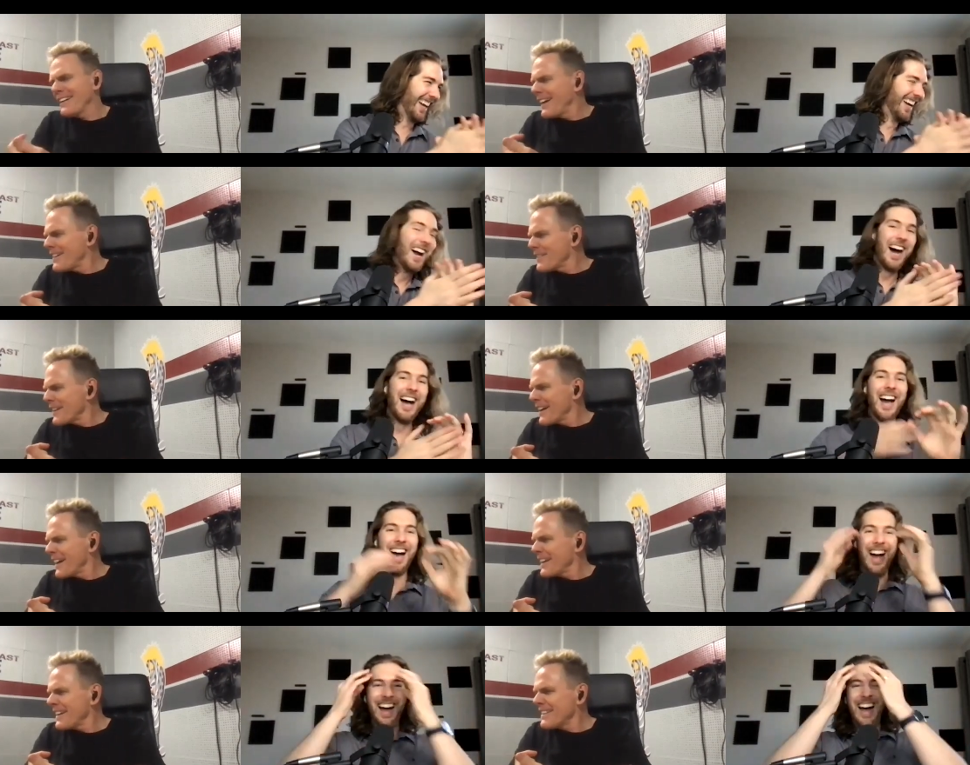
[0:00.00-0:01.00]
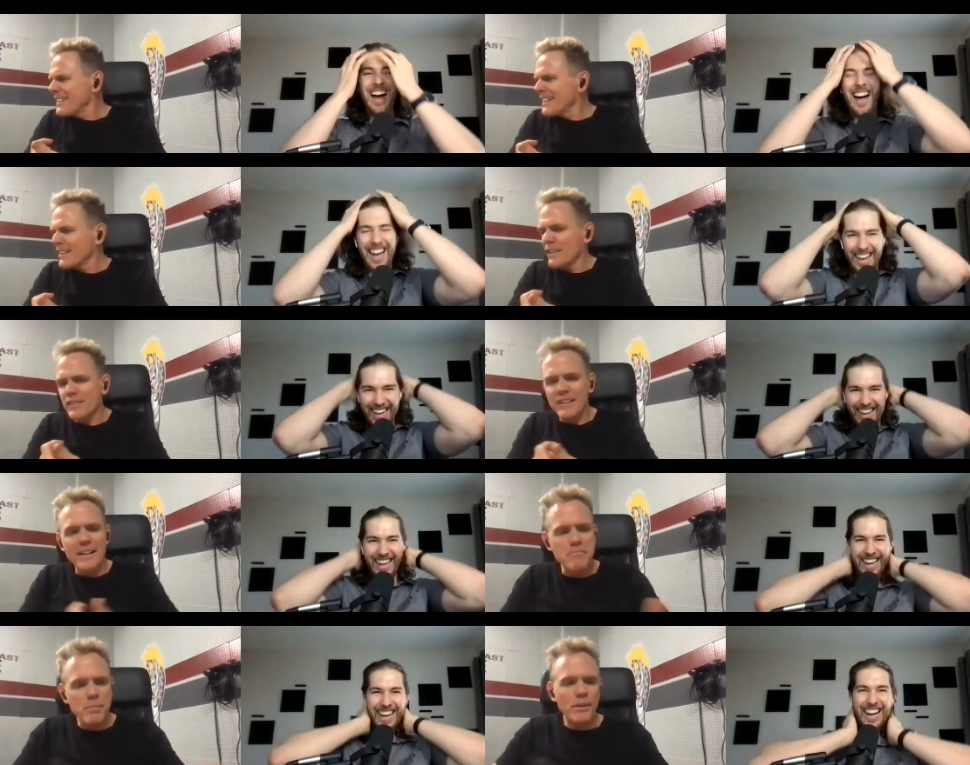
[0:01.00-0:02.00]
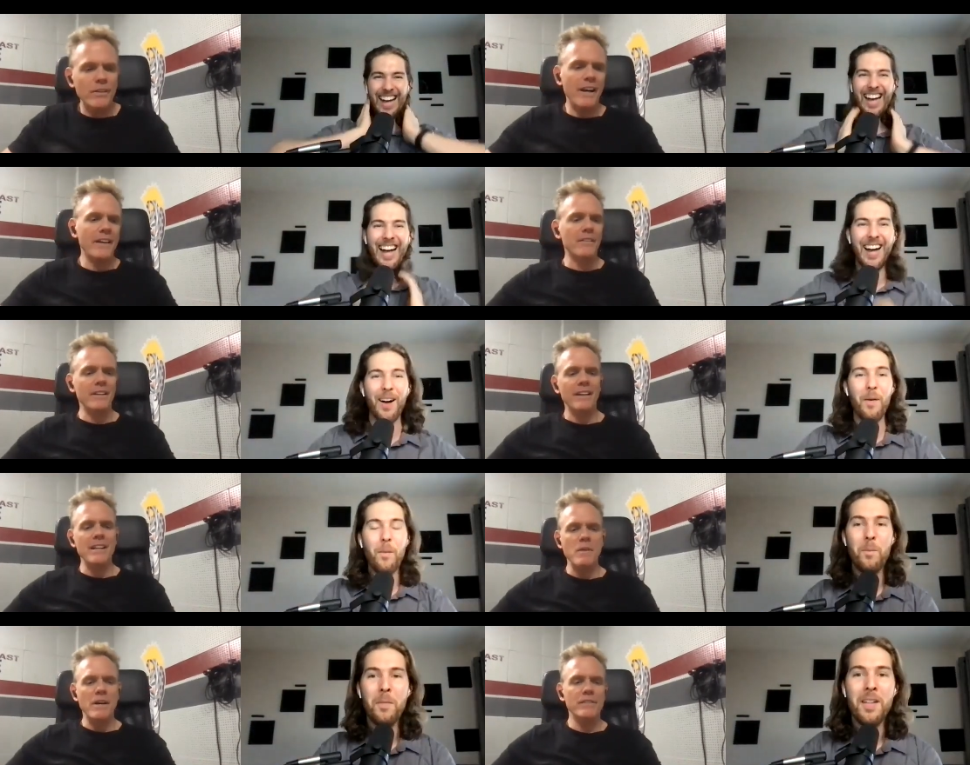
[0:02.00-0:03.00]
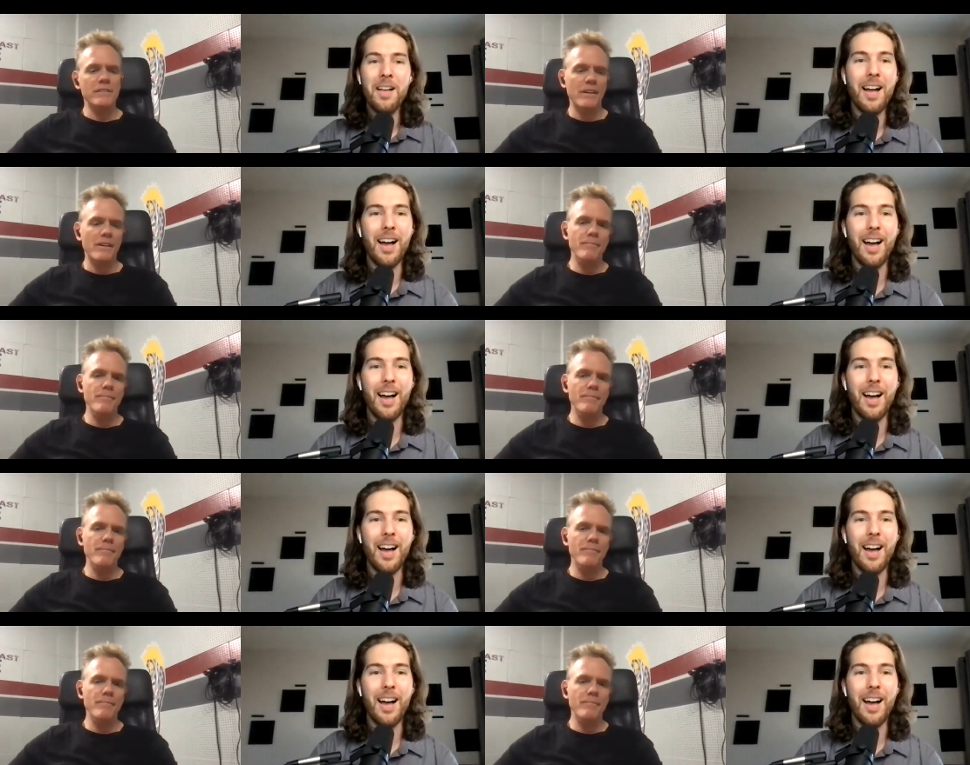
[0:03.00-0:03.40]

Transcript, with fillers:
Speaker 1: I don't uh, anything that looks like a booger. I don't eat anyway. So